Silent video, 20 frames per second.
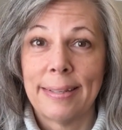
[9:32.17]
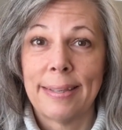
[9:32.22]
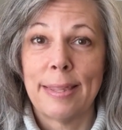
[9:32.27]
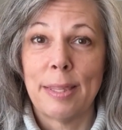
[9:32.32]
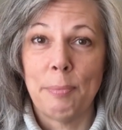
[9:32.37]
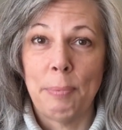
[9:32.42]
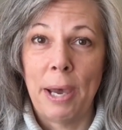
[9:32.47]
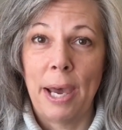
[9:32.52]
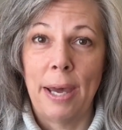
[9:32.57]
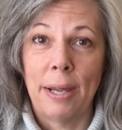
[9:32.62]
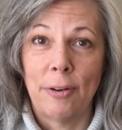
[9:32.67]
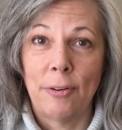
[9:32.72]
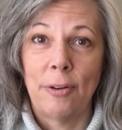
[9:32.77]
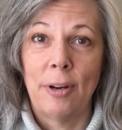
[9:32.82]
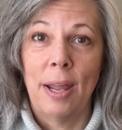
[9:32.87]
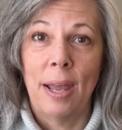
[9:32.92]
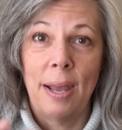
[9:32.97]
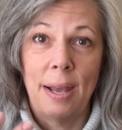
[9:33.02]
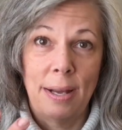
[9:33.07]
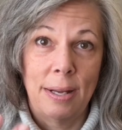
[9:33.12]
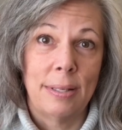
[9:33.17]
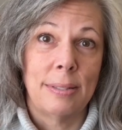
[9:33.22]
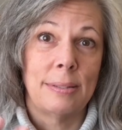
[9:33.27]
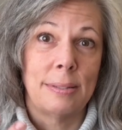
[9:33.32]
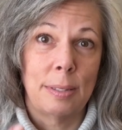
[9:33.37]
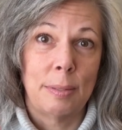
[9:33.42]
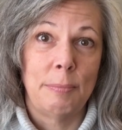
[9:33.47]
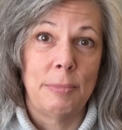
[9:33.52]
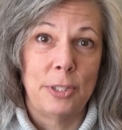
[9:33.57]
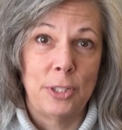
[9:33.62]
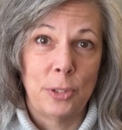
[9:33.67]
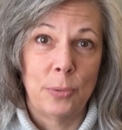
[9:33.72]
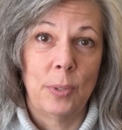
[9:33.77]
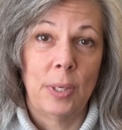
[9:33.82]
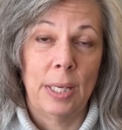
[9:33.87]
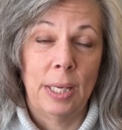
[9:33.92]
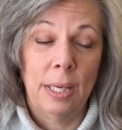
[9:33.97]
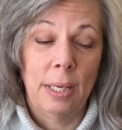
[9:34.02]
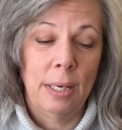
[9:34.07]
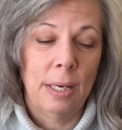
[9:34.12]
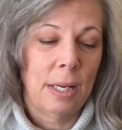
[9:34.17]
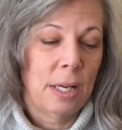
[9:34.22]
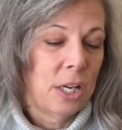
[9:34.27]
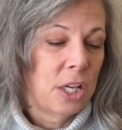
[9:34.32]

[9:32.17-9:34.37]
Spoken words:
the pattern as I'm doing it.